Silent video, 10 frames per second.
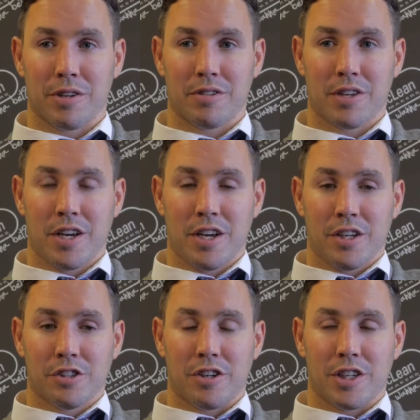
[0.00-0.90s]
with
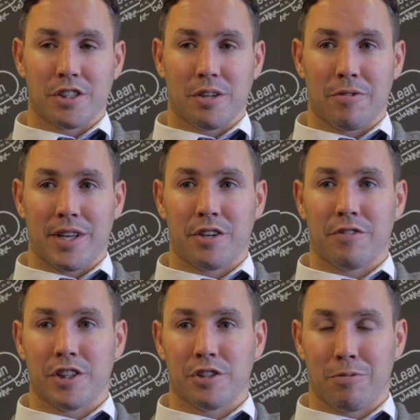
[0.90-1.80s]
certainly some of the
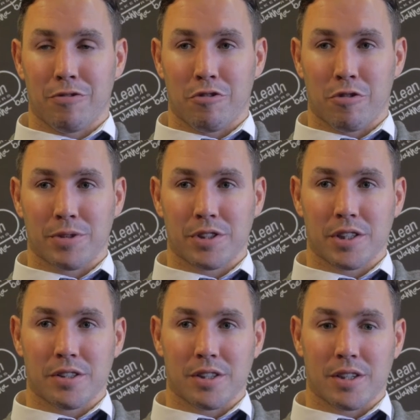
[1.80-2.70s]
individual
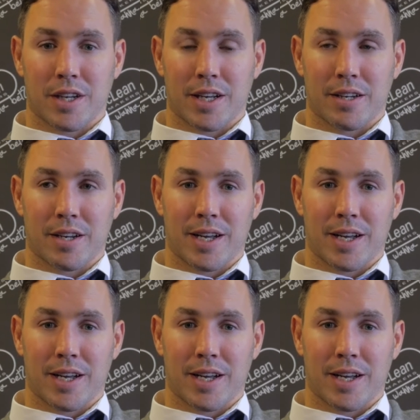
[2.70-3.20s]
performances, and, and,